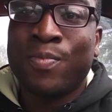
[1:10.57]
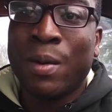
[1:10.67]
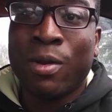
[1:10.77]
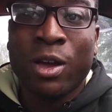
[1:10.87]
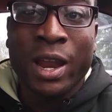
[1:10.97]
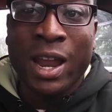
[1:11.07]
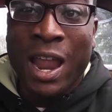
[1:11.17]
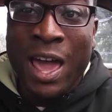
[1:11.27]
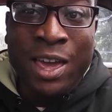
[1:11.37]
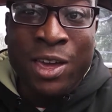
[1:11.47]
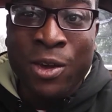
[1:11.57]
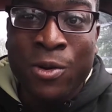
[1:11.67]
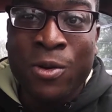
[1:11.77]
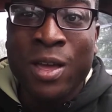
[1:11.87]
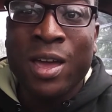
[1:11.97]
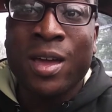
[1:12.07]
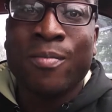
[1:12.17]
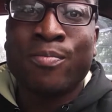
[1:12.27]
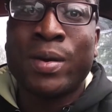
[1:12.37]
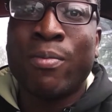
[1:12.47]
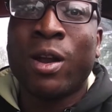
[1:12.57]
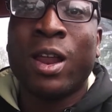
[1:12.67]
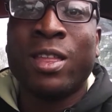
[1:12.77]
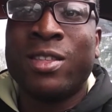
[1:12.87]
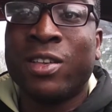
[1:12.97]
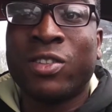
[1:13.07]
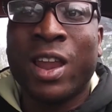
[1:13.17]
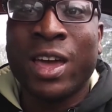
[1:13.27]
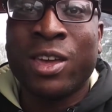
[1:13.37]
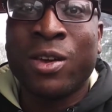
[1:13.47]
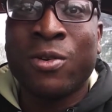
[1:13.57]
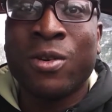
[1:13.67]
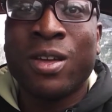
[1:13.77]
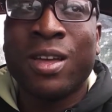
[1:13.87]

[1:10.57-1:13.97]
People are gonna like you. People are gonna dislike you.